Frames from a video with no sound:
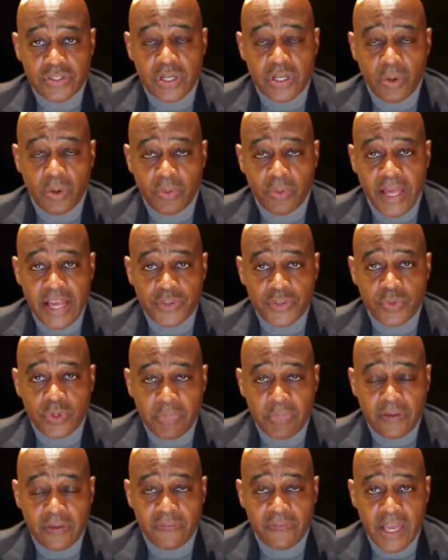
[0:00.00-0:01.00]
So that's when
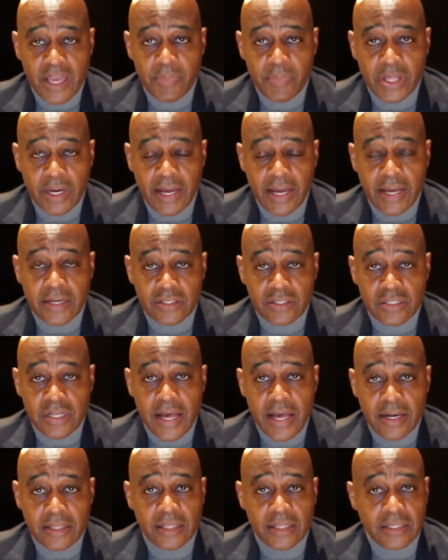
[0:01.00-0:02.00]
my family and I
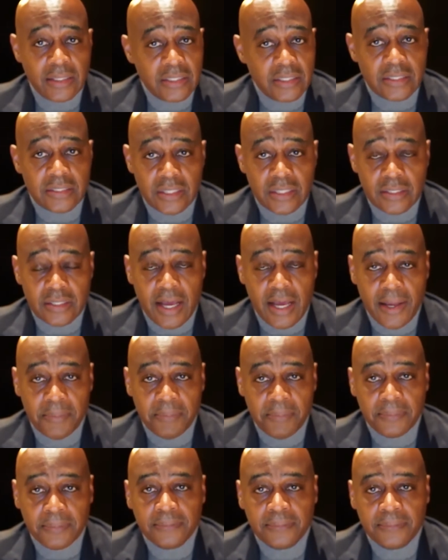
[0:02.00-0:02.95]
decided that this is the time.